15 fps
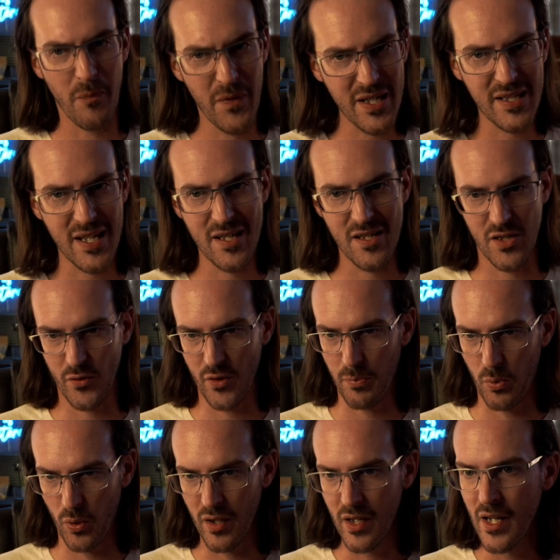This is the
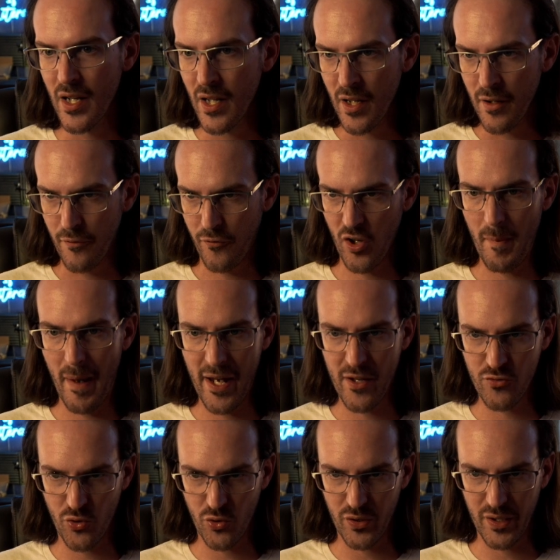report from
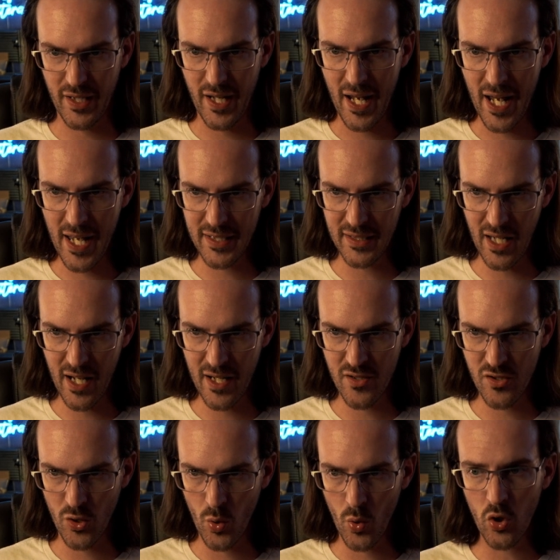Android
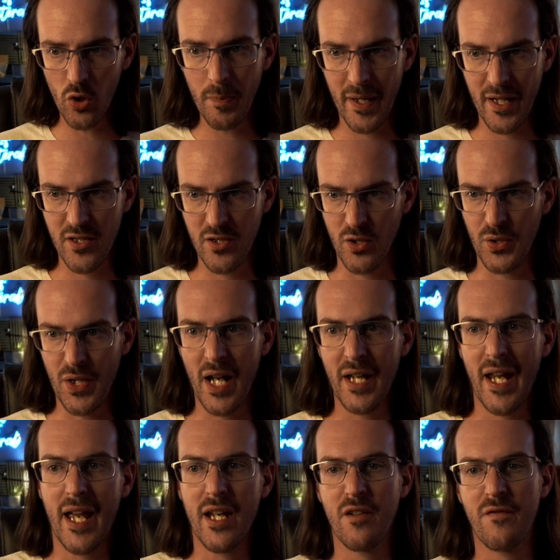headlines Google Pixel
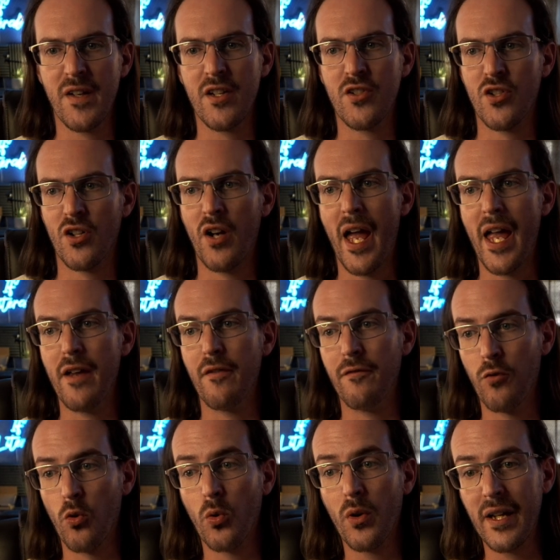9a to feature a
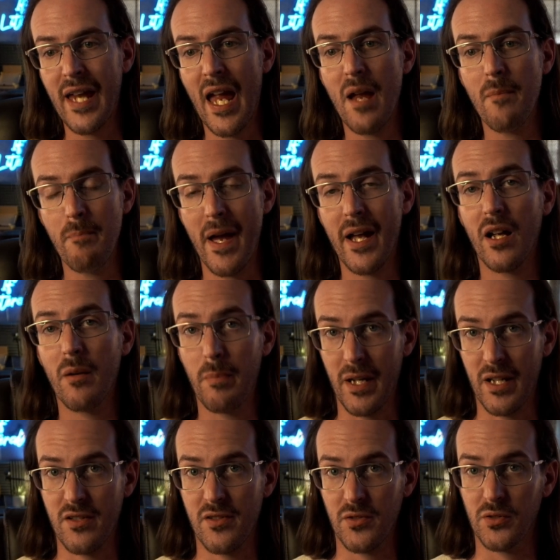48
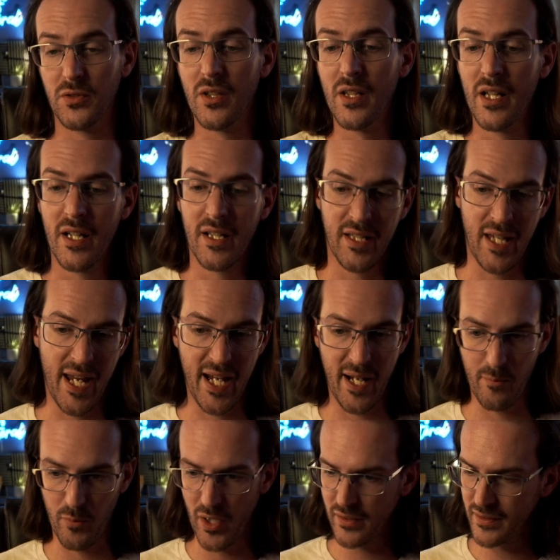megapixel
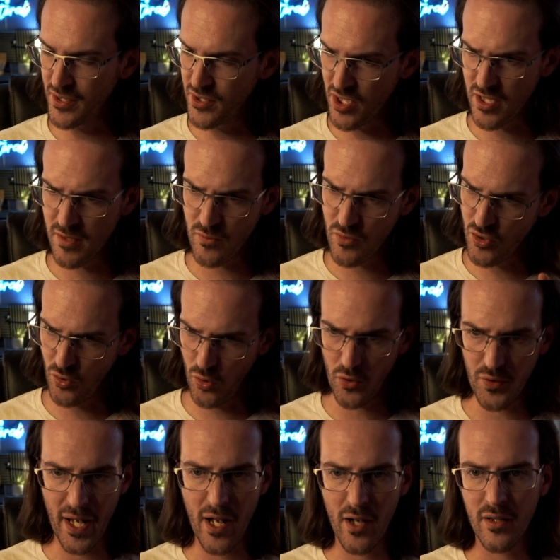camera. Let's just scroll
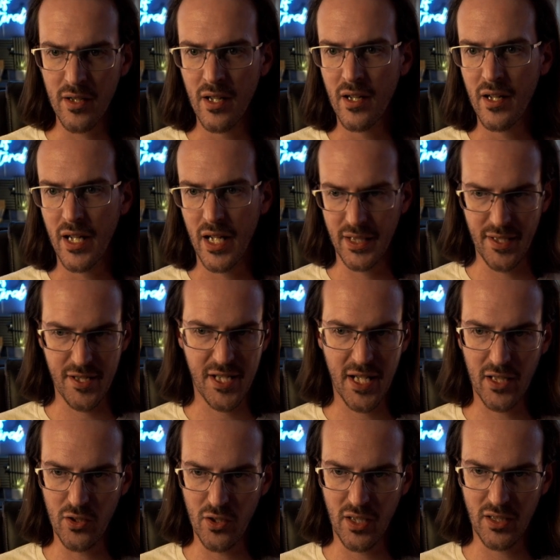down and let's take
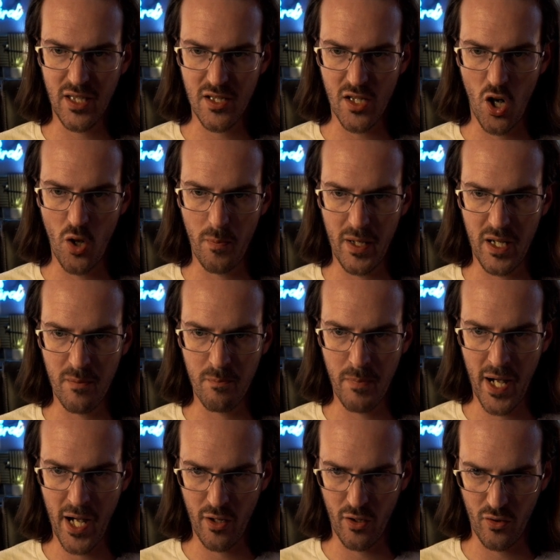a look at this opening
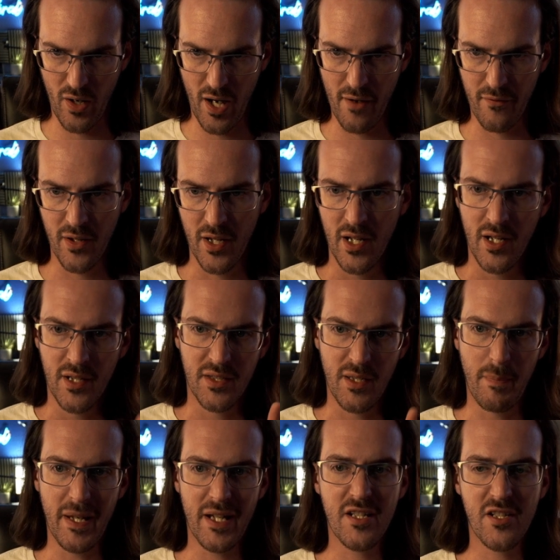paragraph. The
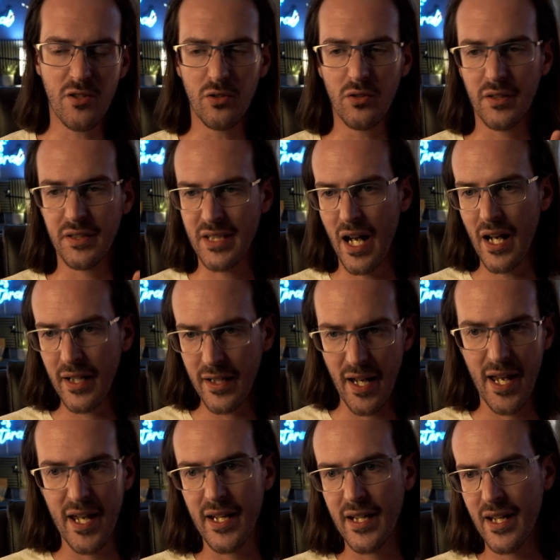Pixel
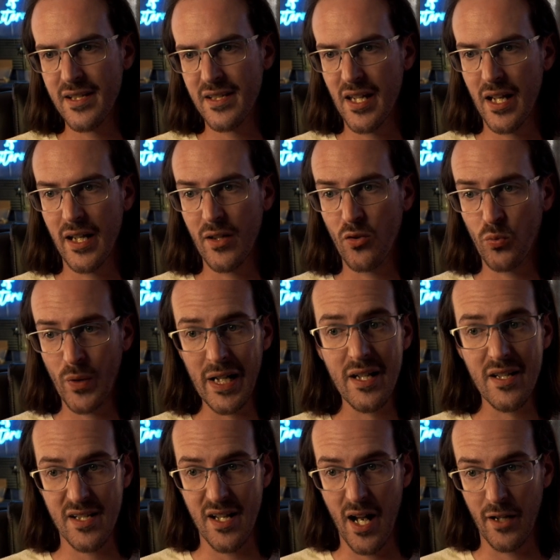9a is getting a
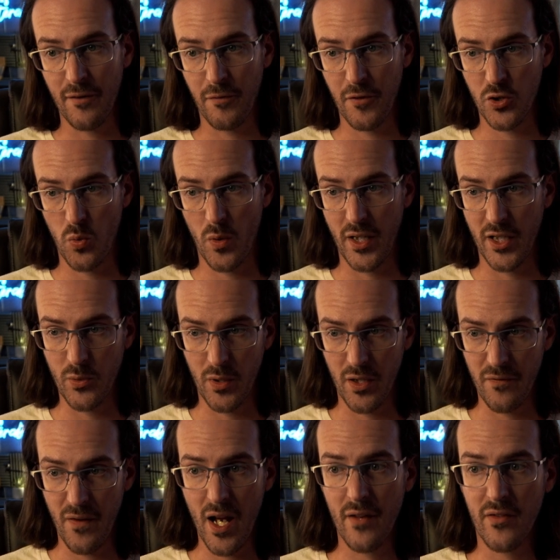redesign for
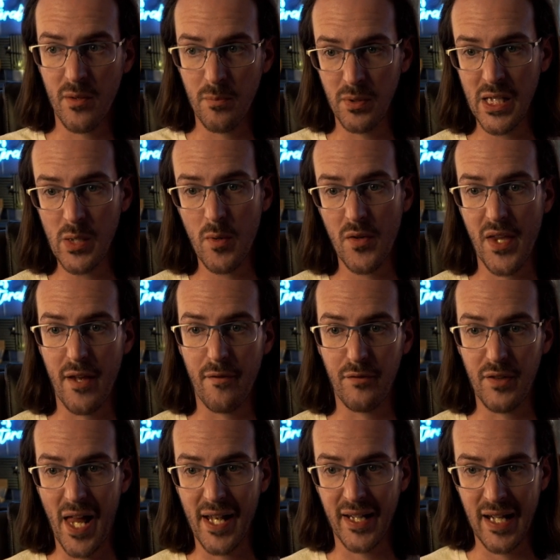2025, complete with a
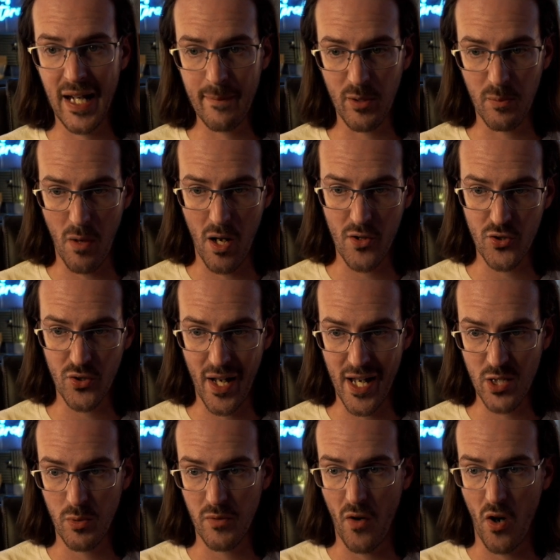flat camera module,
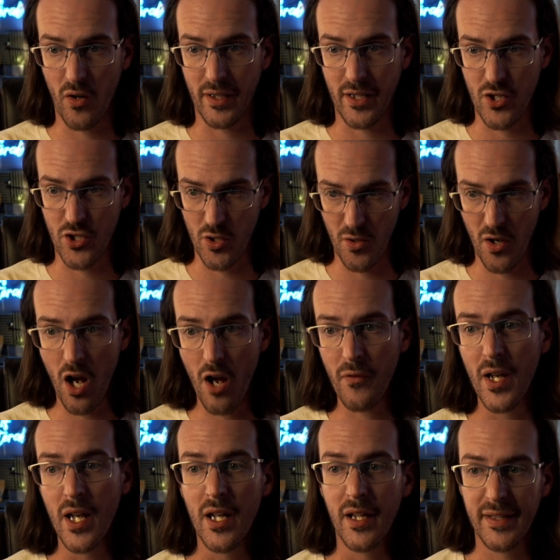as we've already shown off.
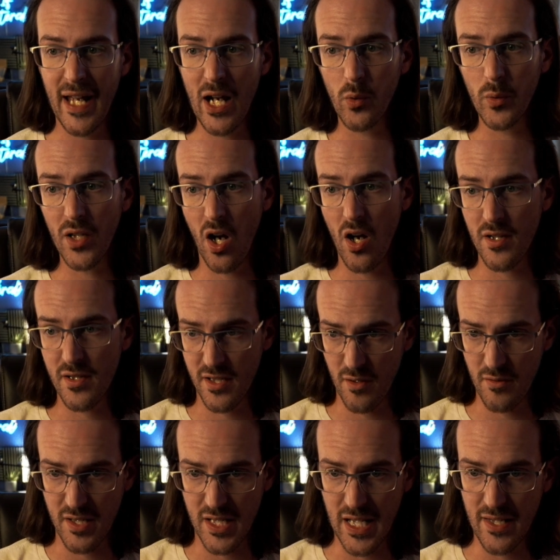Now we also
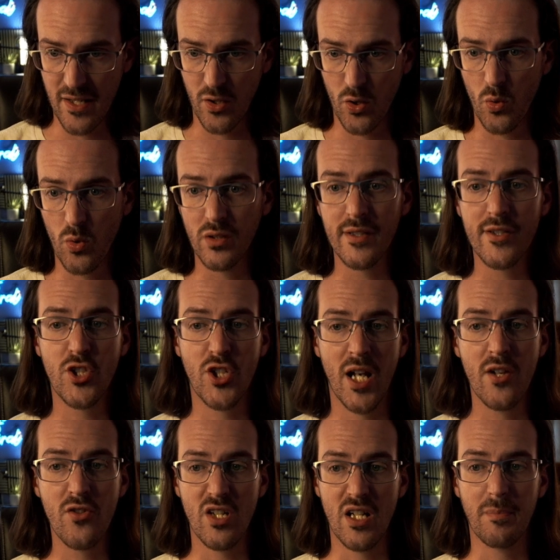see that Google is
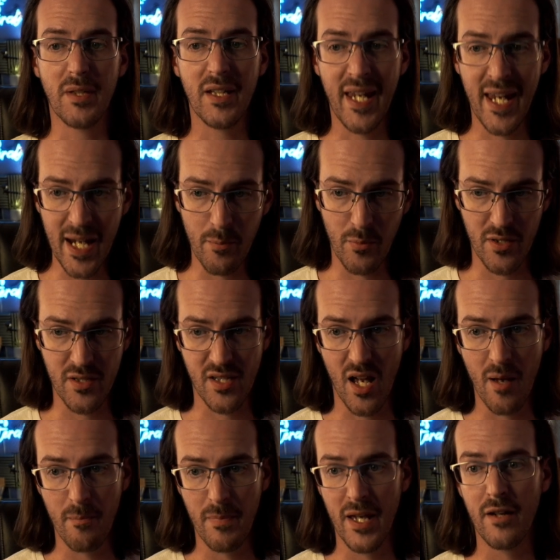changing up the cameras a
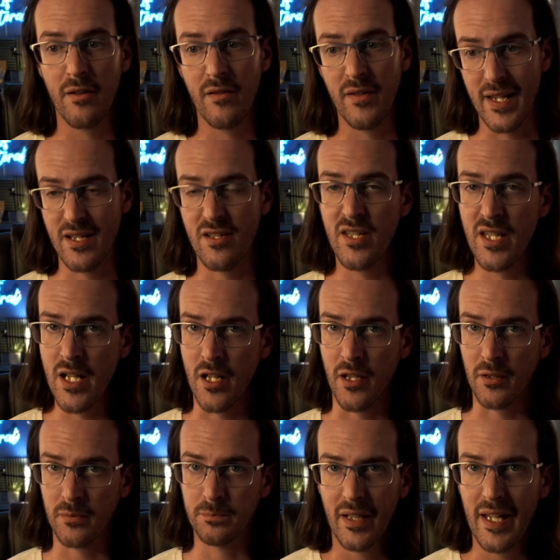bit this year.